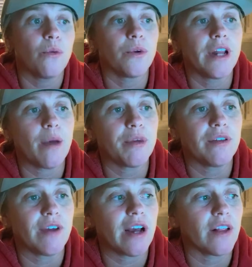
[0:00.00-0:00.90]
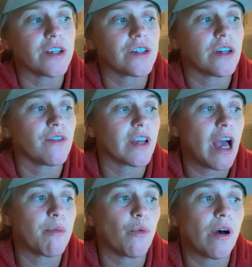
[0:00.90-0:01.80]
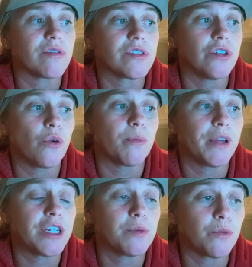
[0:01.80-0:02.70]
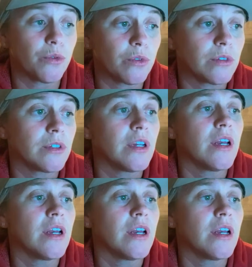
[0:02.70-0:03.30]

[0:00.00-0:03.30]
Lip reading: would not be in violation of the Commonwealth's no impeachment rule,